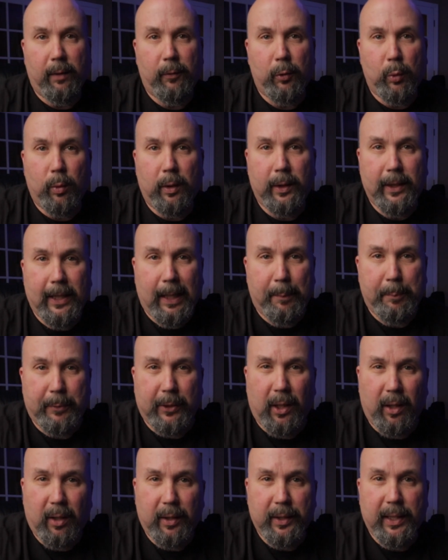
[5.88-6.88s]
everyone, happy
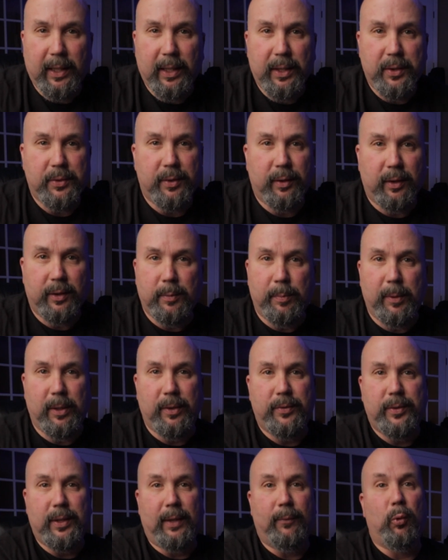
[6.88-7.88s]
holidays. It's
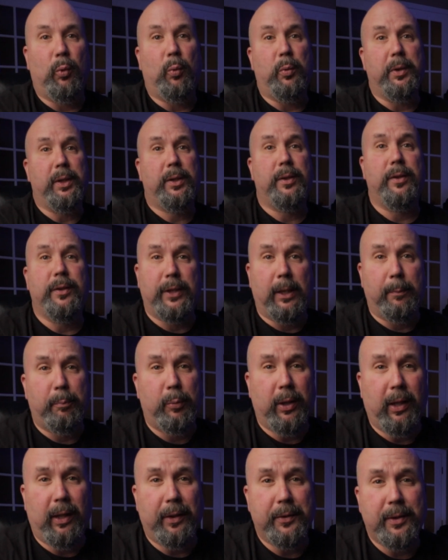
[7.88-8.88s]
been several weeks since I
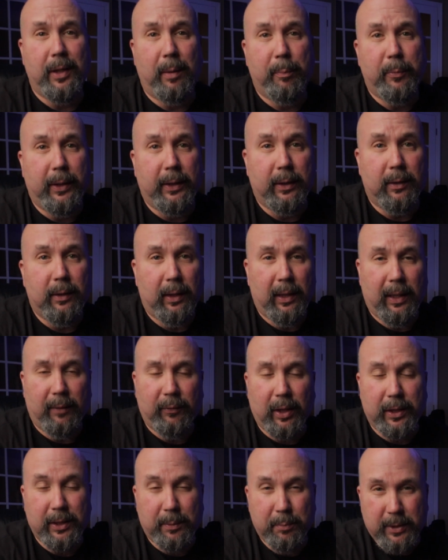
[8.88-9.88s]
put out something. I've
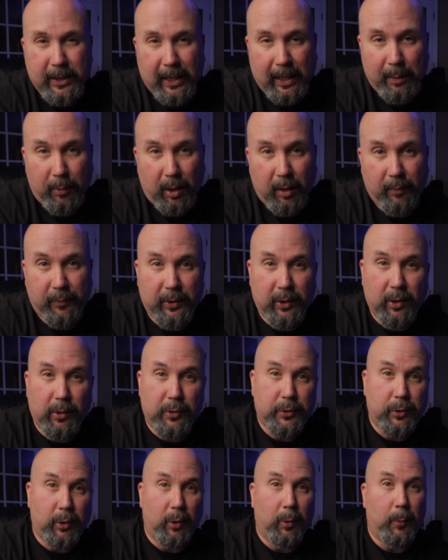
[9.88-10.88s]
got some time off here,
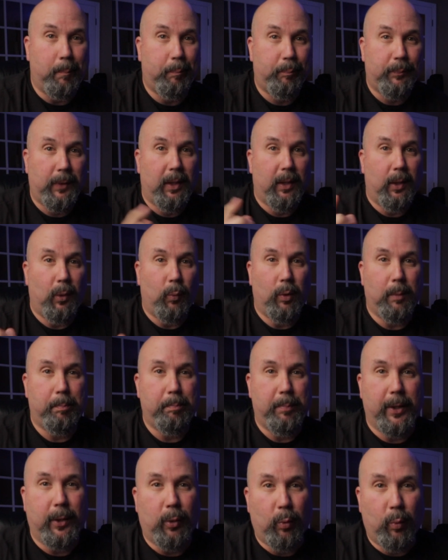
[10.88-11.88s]
so
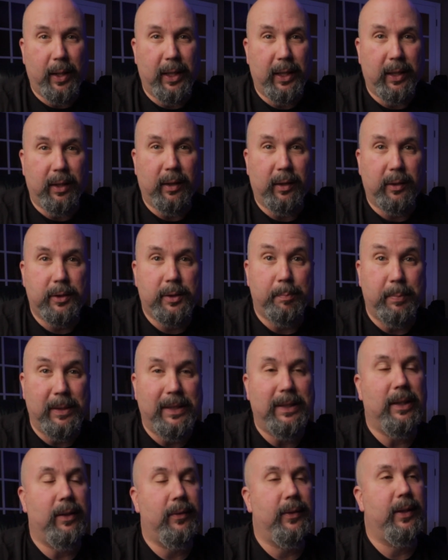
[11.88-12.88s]
what better way to
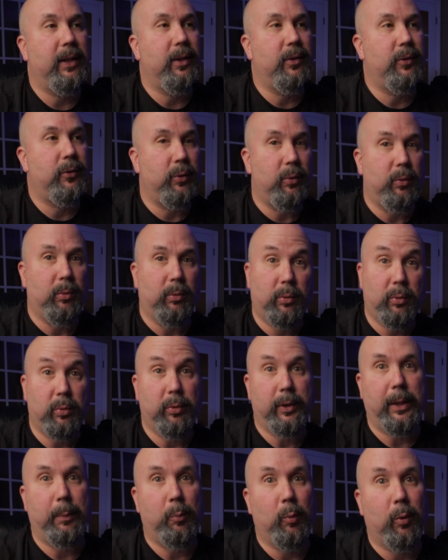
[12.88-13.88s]
spend it than to
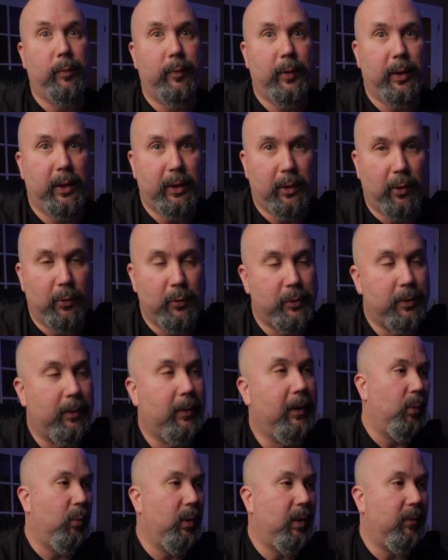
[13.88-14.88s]
create more videos?
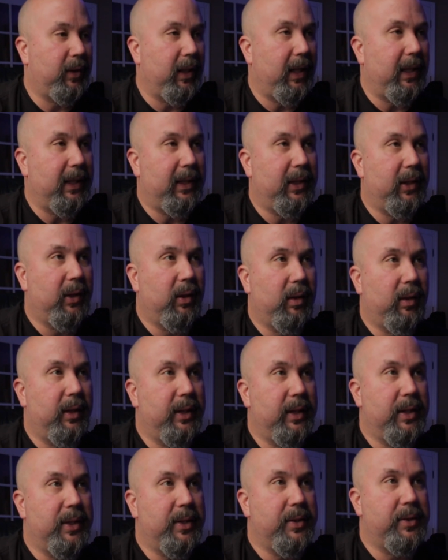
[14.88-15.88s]
What I've got here
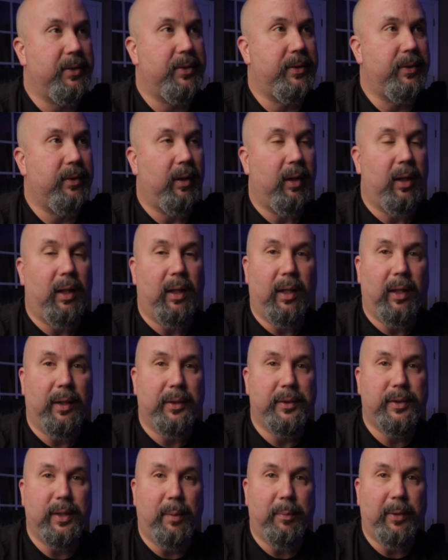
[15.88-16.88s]
is
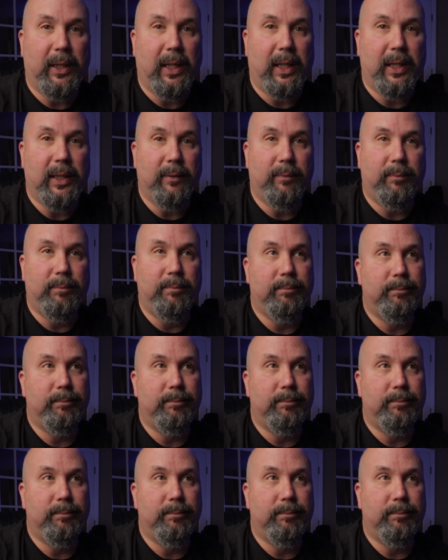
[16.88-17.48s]
something I